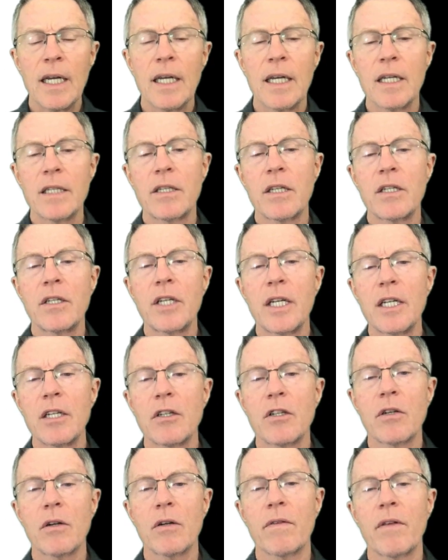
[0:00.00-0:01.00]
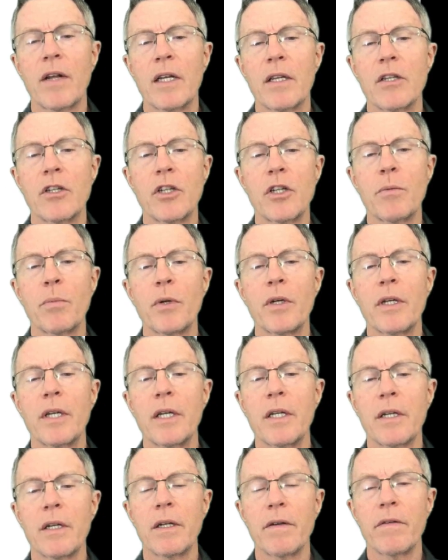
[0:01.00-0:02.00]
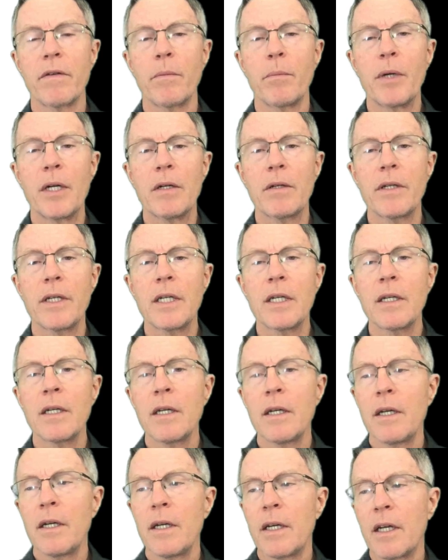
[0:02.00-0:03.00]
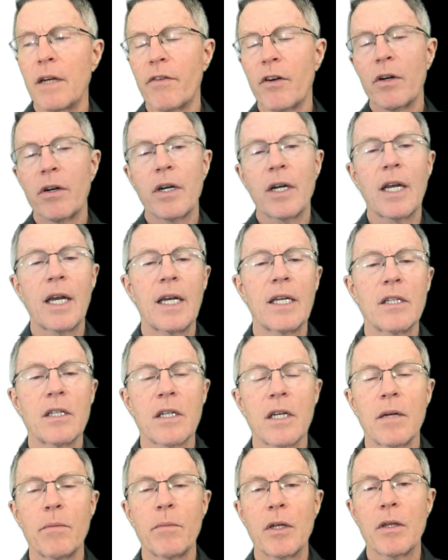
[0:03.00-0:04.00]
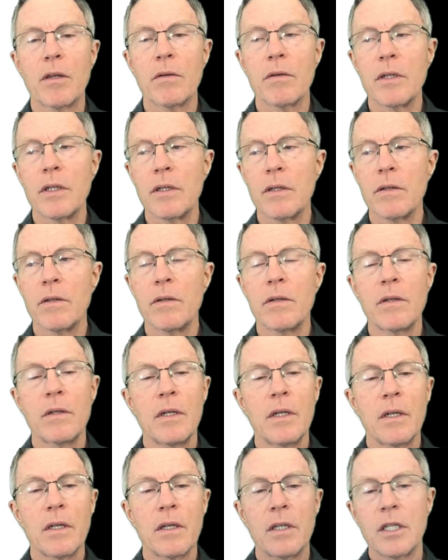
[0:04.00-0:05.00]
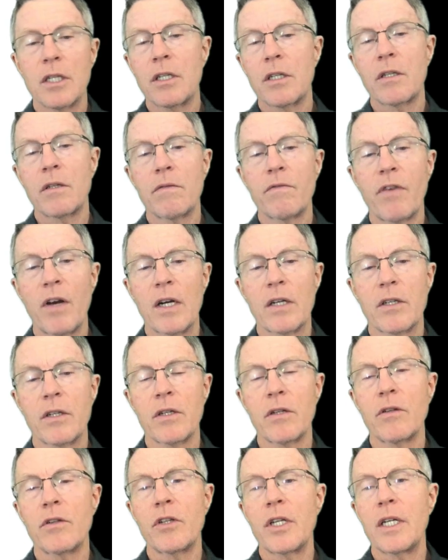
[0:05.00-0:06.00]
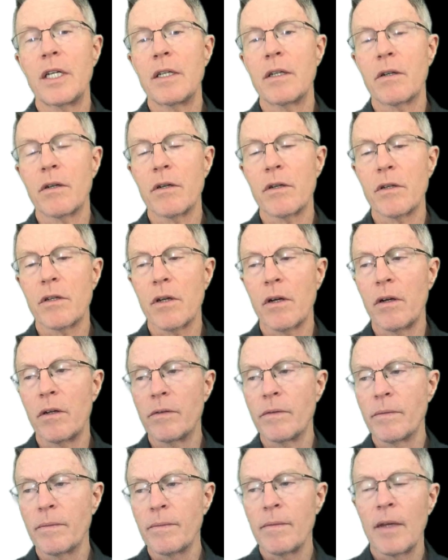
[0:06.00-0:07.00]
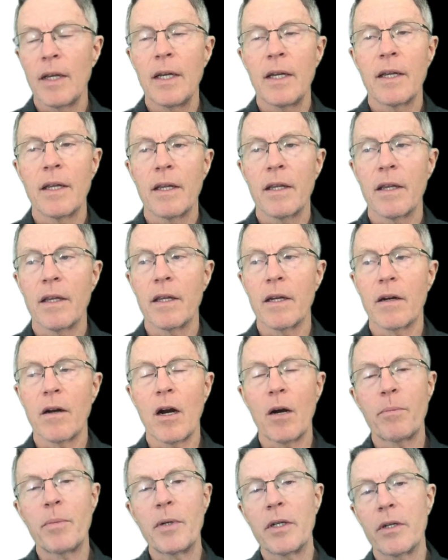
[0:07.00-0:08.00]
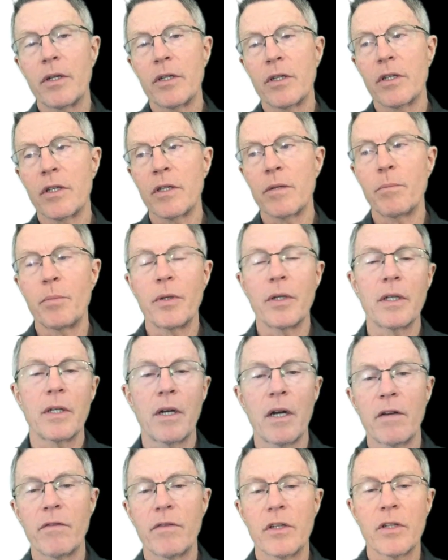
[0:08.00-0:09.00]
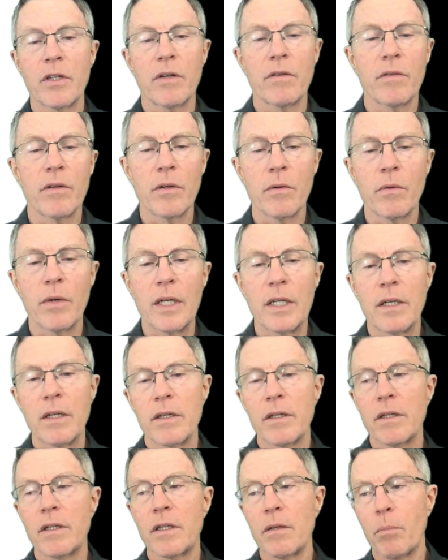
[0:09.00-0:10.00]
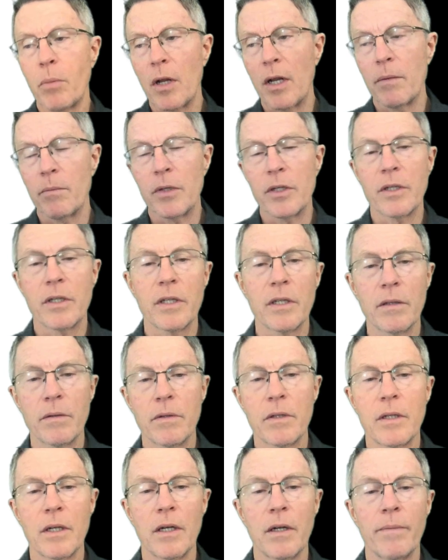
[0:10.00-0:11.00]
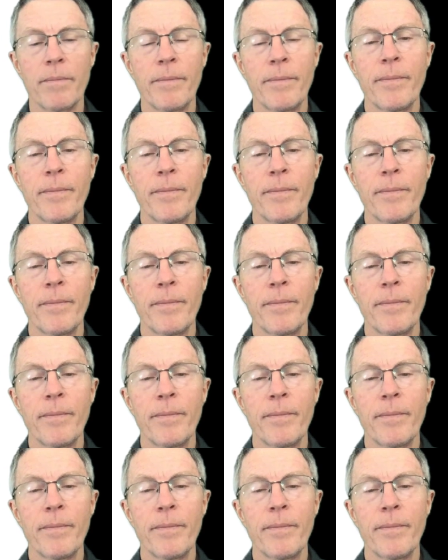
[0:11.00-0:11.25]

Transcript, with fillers: It's a gene sort of like the superintendent of a building. If a hurricane's coming through, this FOXO gene turns on the carpenters that put covers over the windows, the plumbers that uh,